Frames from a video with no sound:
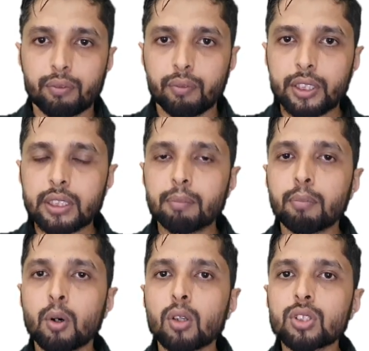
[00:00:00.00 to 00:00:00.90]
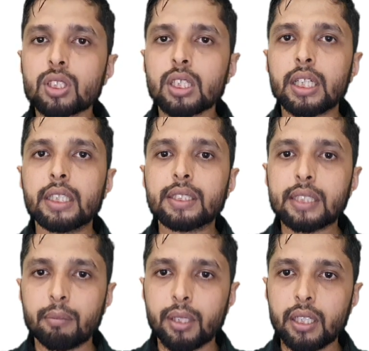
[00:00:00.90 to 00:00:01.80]
which is a post in
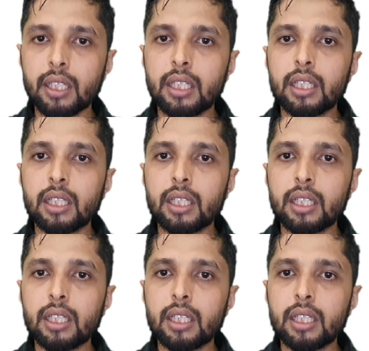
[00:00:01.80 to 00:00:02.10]
SEBI,